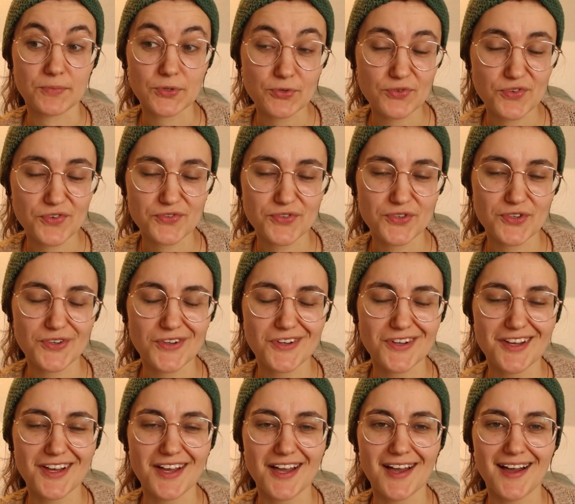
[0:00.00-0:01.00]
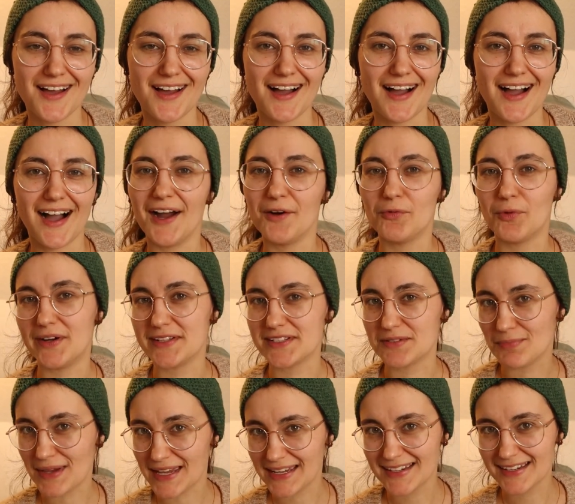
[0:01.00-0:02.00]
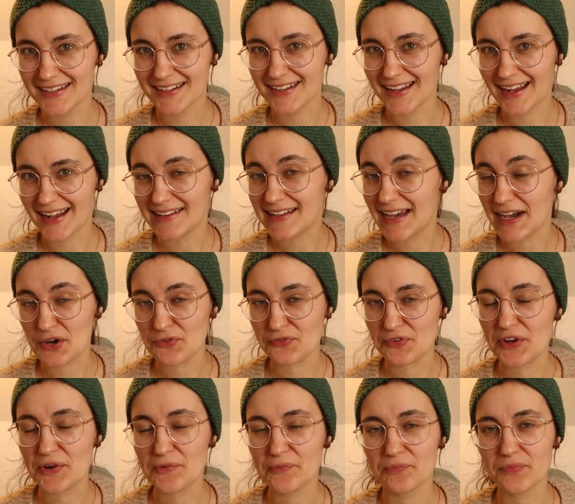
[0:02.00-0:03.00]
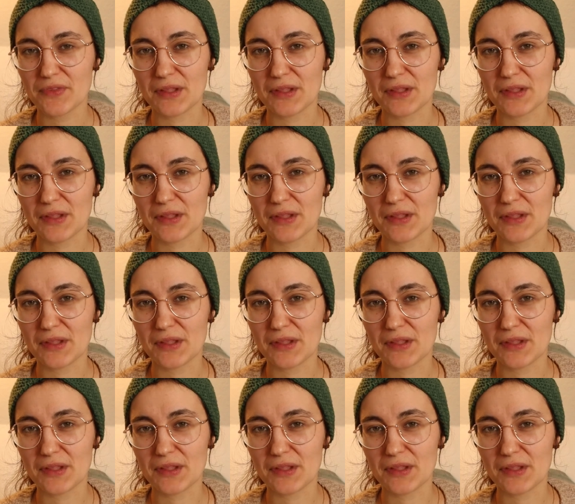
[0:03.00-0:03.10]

beautiful, I want to make it and have it.